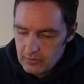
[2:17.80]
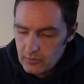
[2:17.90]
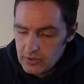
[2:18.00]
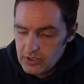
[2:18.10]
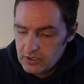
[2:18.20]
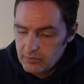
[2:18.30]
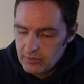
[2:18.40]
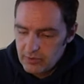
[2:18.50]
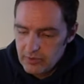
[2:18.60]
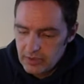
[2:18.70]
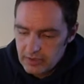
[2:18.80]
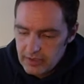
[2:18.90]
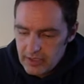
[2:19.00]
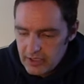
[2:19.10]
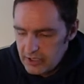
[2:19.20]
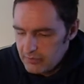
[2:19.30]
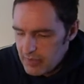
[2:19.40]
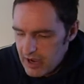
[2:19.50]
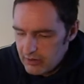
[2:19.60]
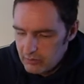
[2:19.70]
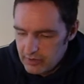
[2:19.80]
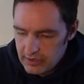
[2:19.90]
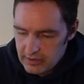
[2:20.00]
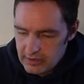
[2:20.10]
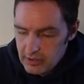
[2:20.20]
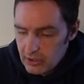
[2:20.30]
What's the point? You battle with it.